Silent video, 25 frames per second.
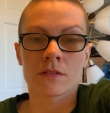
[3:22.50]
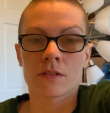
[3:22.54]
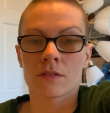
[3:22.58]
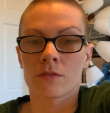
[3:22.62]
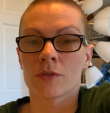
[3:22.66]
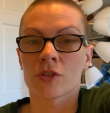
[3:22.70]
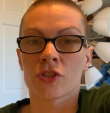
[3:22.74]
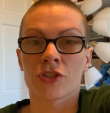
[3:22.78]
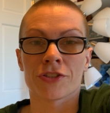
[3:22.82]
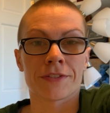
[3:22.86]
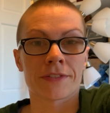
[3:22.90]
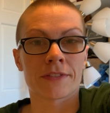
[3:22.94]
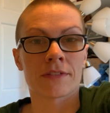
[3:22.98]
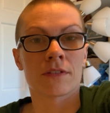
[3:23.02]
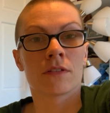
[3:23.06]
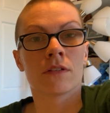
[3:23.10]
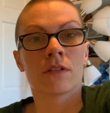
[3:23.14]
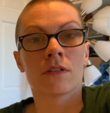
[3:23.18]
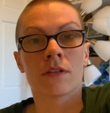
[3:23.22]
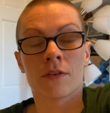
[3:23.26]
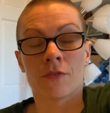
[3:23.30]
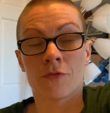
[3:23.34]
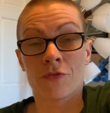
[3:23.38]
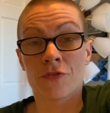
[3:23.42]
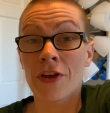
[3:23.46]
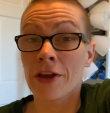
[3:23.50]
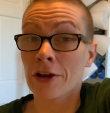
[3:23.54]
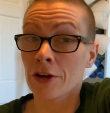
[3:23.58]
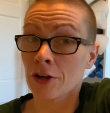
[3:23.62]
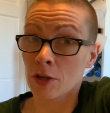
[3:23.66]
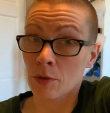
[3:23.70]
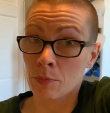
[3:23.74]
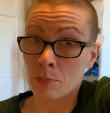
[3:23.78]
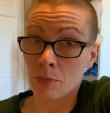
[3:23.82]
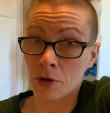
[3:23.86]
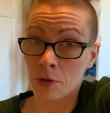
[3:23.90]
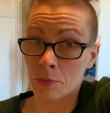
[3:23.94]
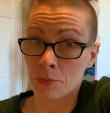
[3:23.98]
Which is
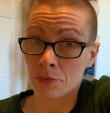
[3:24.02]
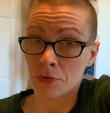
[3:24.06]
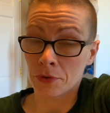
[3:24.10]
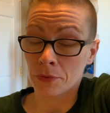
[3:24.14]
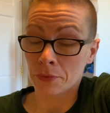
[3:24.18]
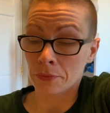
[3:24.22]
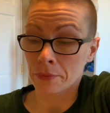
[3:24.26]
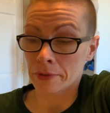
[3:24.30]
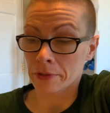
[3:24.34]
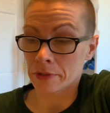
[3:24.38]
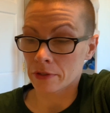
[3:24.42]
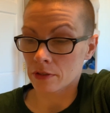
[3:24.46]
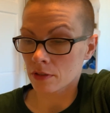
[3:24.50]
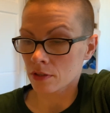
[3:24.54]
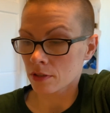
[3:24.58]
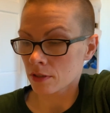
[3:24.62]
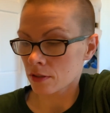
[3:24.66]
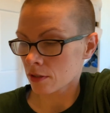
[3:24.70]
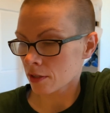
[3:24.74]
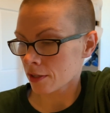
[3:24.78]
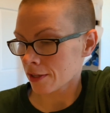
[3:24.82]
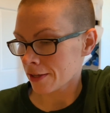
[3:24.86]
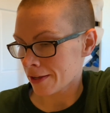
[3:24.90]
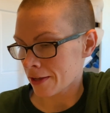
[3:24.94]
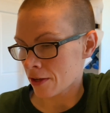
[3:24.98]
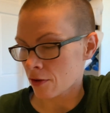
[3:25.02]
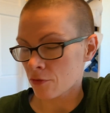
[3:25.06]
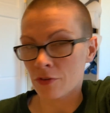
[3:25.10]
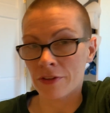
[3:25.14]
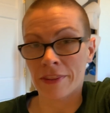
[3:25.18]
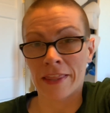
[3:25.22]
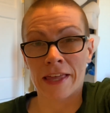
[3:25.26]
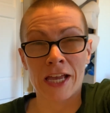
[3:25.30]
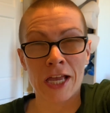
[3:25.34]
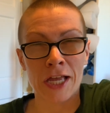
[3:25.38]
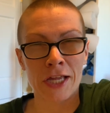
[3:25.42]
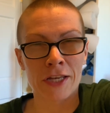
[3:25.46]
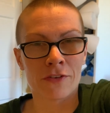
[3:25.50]
very appropriate word for
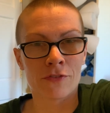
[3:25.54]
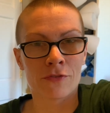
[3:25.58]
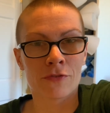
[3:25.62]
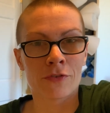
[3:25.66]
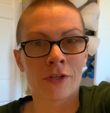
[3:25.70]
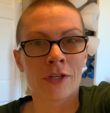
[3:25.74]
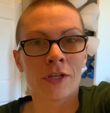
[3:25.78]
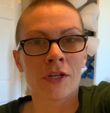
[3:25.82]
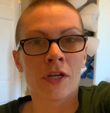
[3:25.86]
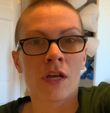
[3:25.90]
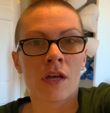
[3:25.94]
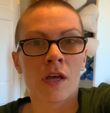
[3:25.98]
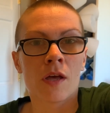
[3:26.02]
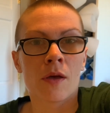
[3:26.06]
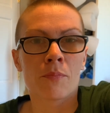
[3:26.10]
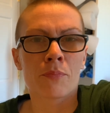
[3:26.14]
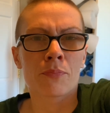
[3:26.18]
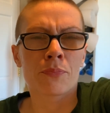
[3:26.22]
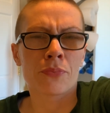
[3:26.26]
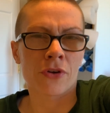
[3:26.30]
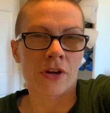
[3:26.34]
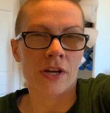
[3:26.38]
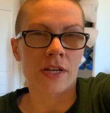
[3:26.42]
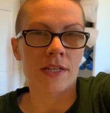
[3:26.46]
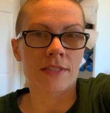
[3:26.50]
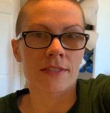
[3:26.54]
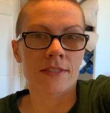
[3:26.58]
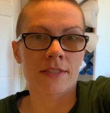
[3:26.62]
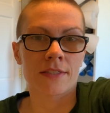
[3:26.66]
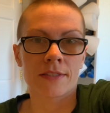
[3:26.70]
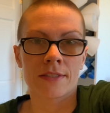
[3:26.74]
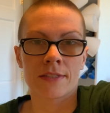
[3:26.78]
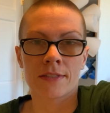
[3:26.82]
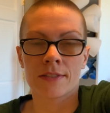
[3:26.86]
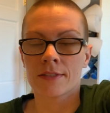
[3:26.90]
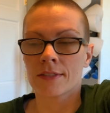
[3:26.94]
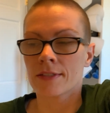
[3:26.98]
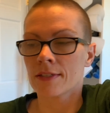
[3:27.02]
that kind of
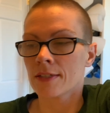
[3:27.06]
press.